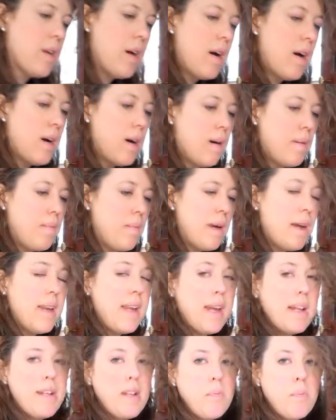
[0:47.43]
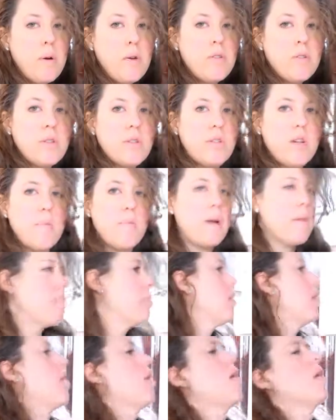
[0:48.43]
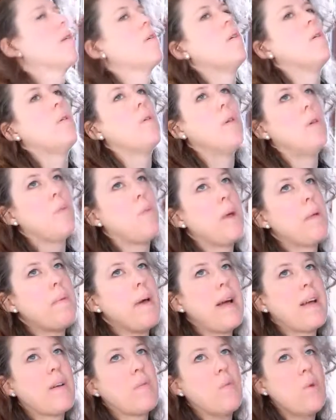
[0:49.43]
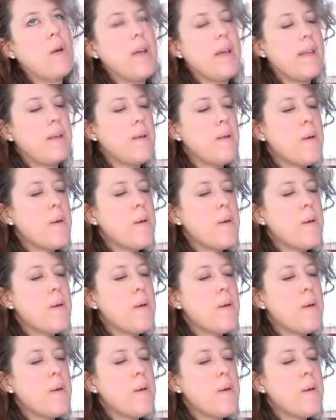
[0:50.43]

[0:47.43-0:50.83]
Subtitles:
and I did post this on my blog way back when,